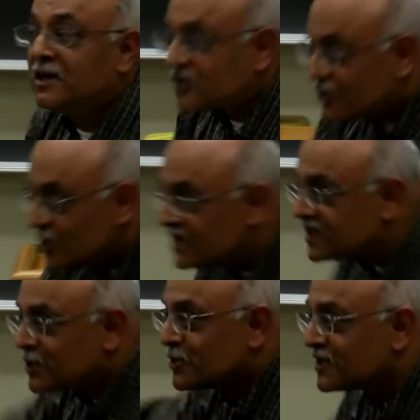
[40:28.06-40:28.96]
So new
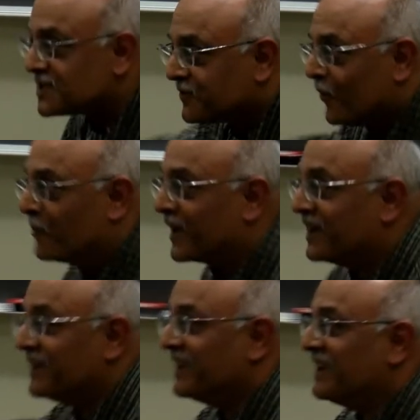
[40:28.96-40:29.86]
institutions are forming
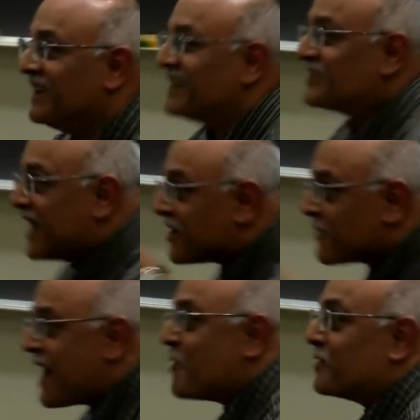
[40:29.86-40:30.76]
to get
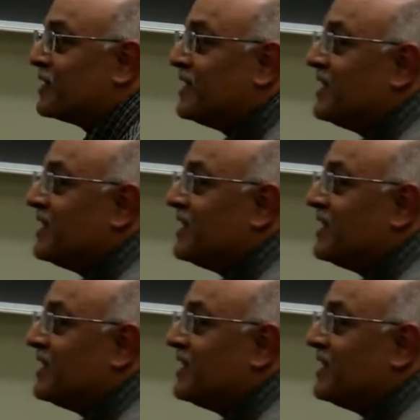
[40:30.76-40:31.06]
around